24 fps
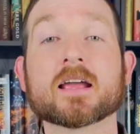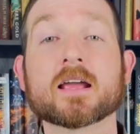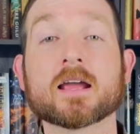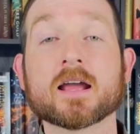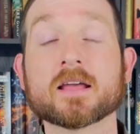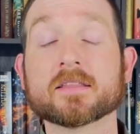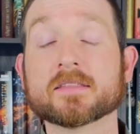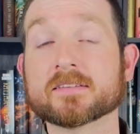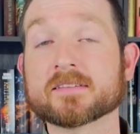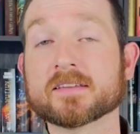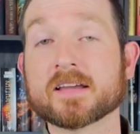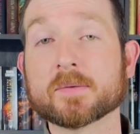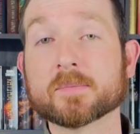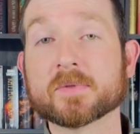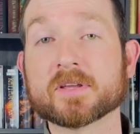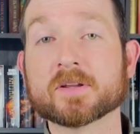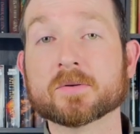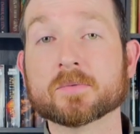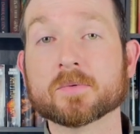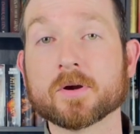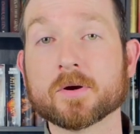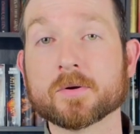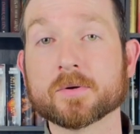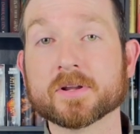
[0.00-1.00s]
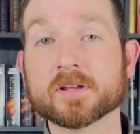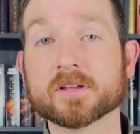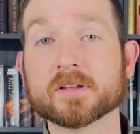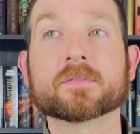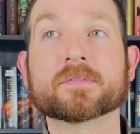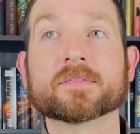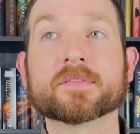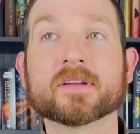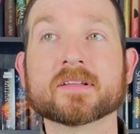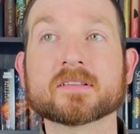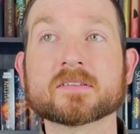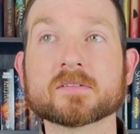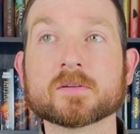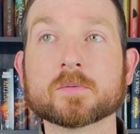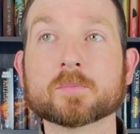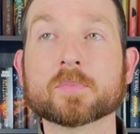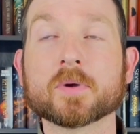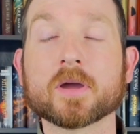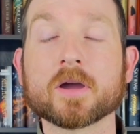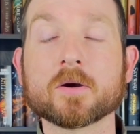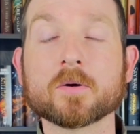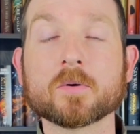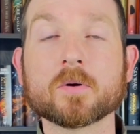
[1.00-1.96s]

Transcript: at the time that he wrote it, that's about